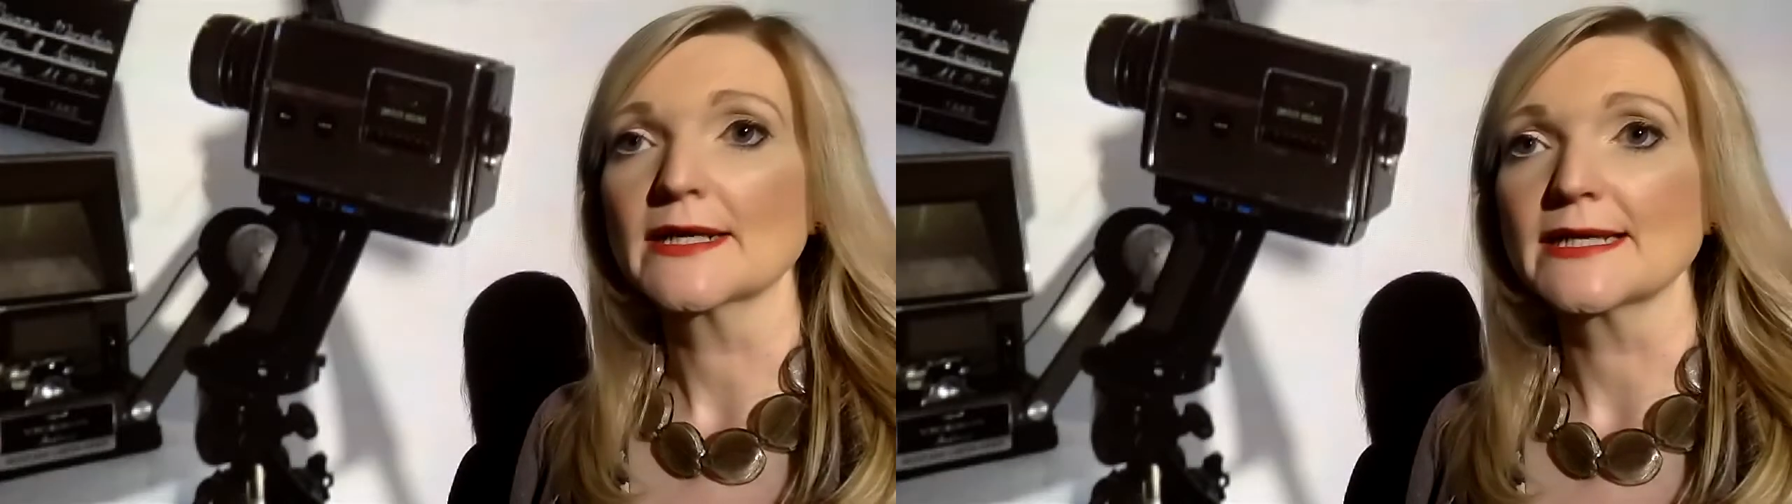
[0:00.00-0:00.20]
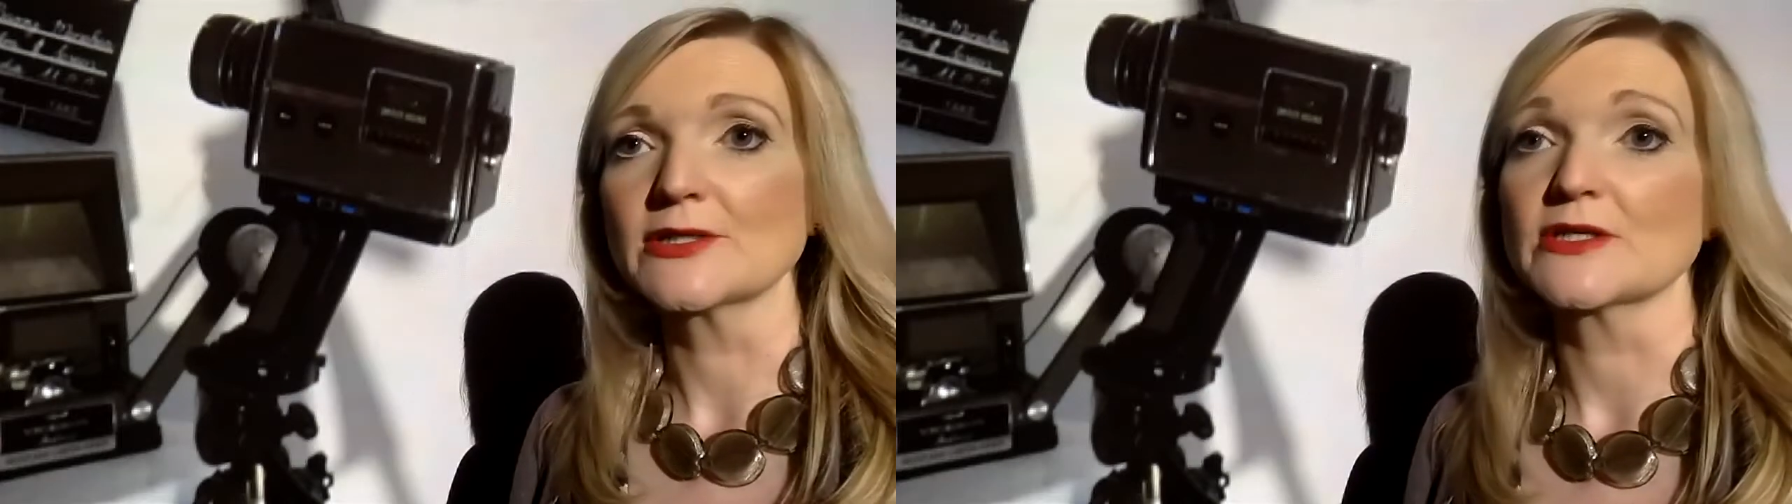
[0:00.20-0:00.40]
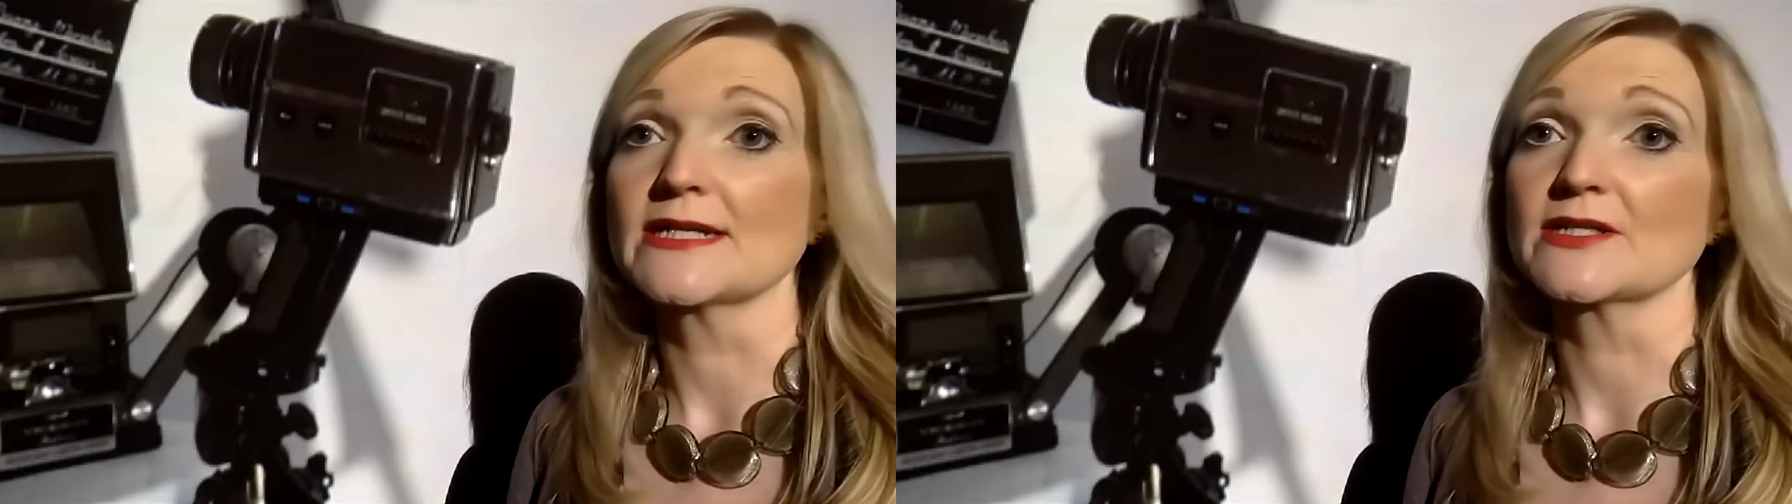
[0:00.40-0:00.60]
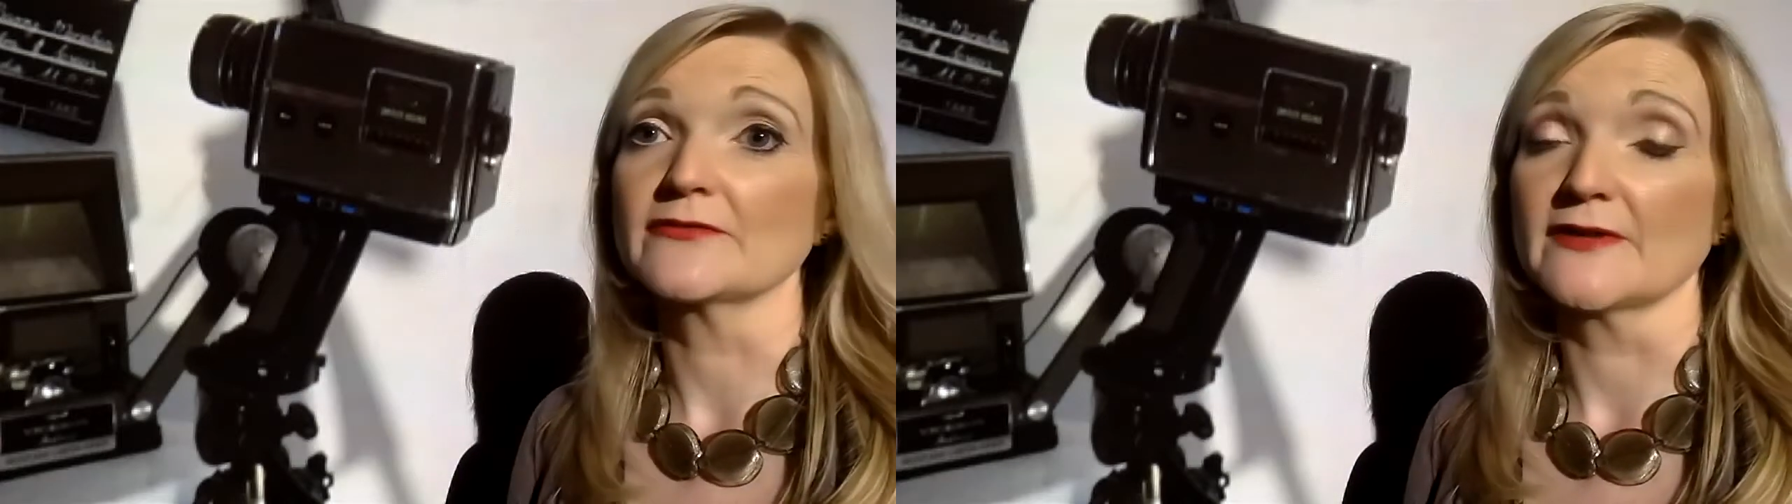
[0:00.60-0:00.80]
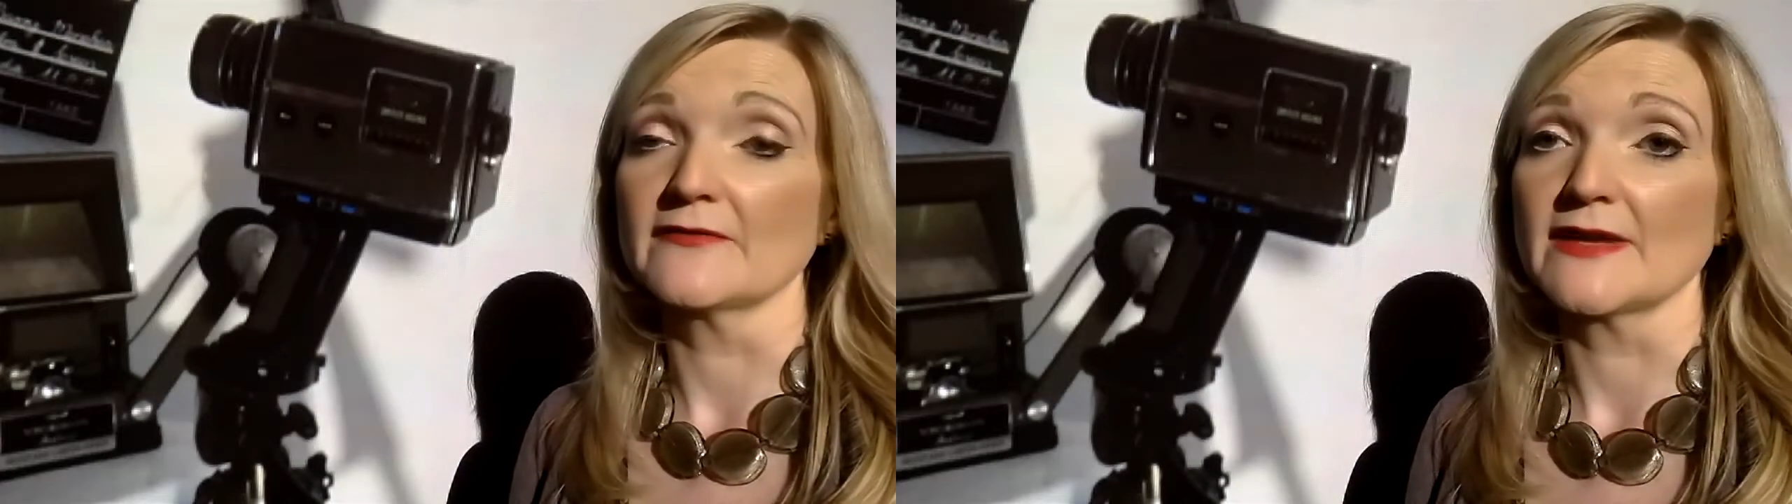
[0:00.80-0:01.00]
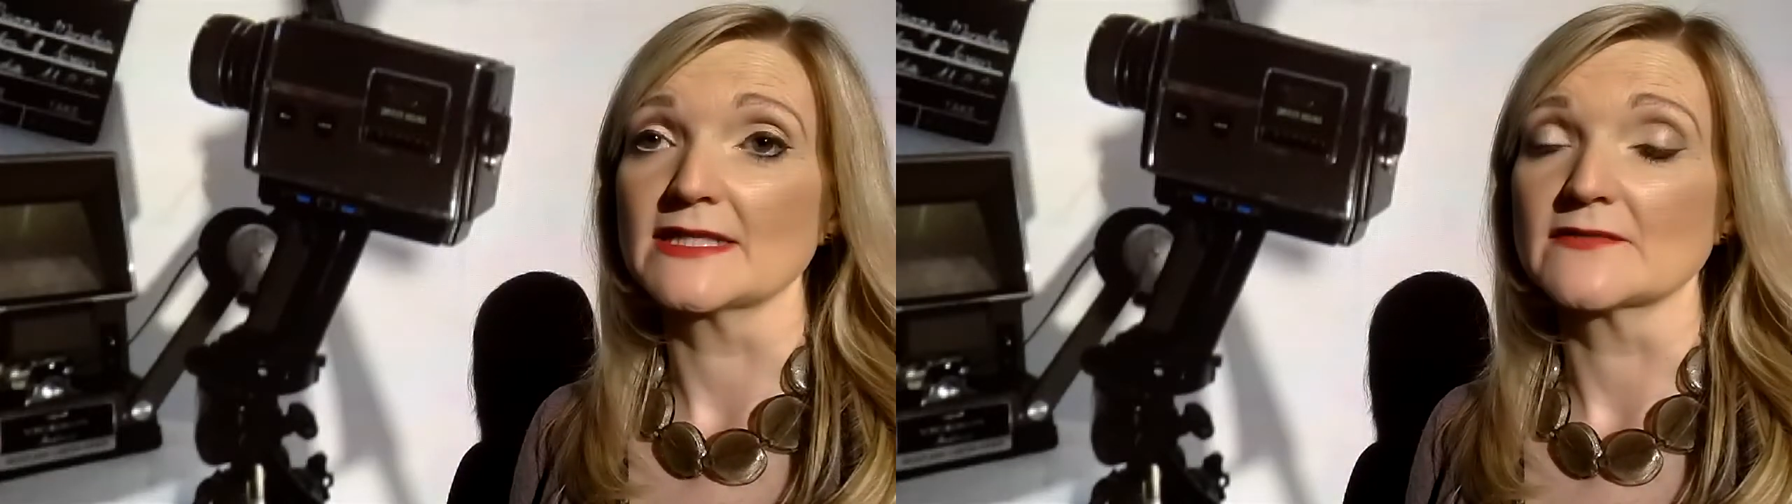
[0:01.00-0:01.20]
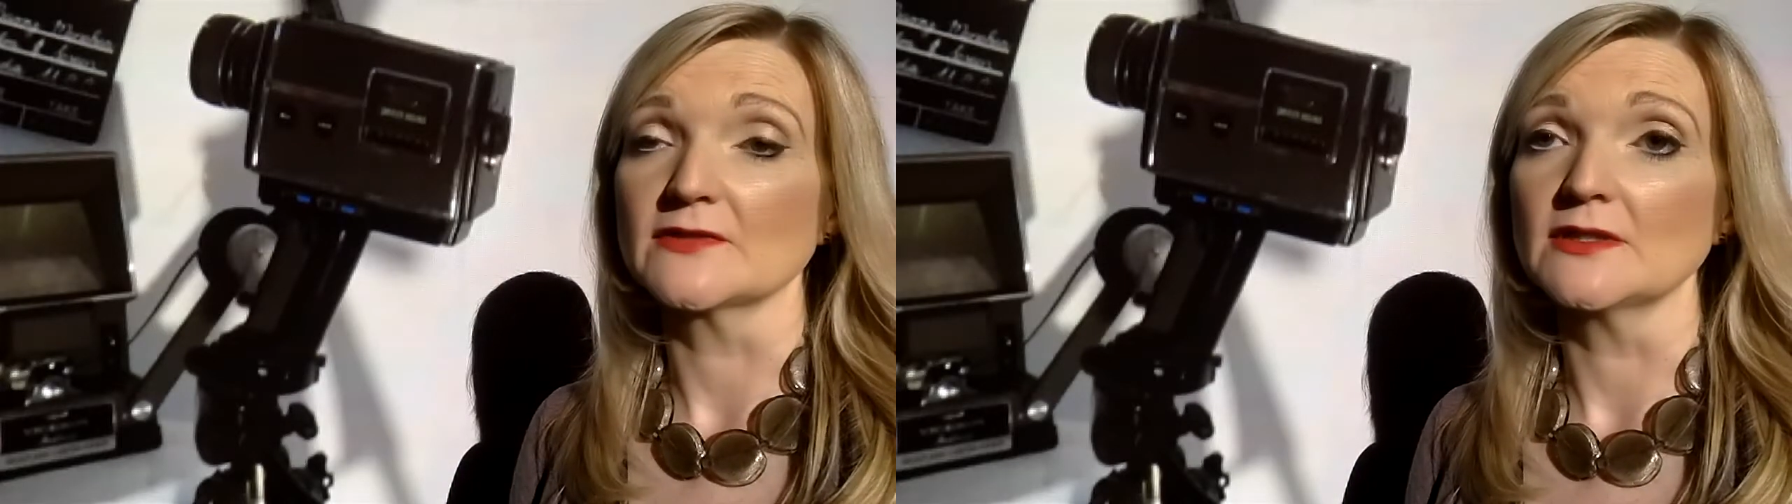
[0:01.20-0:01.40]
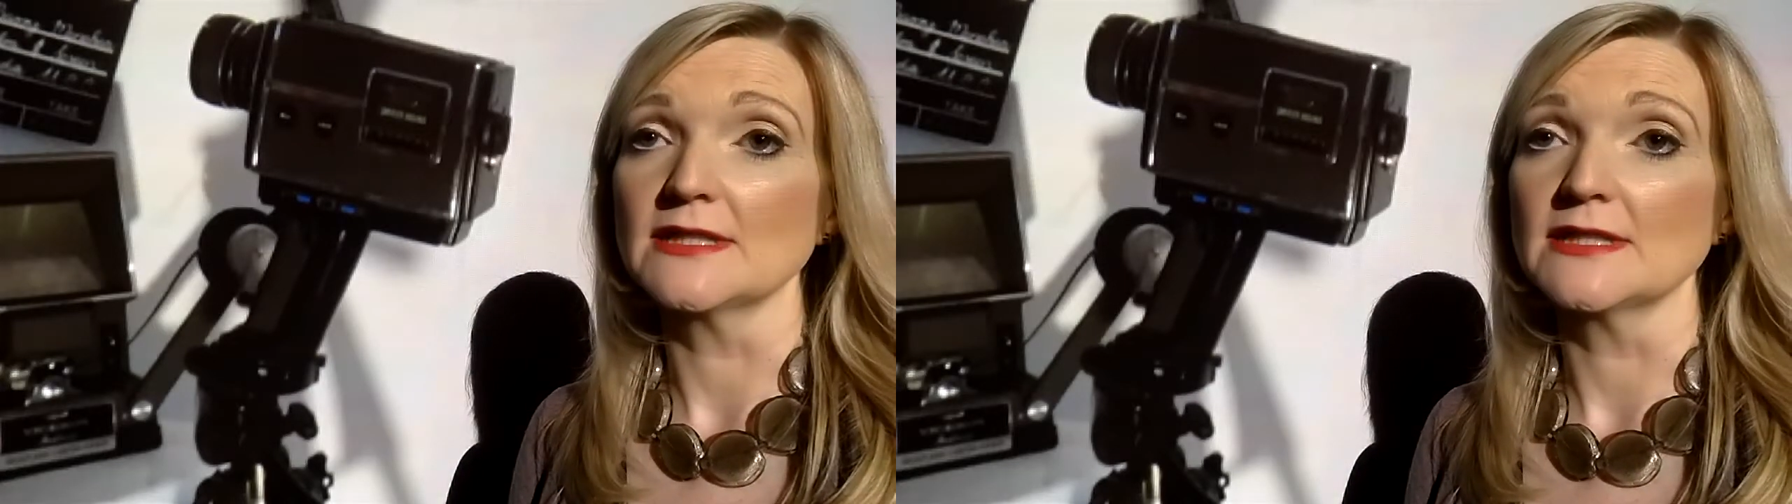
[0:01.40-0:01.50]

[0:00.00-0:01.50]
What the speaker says: International Film Festival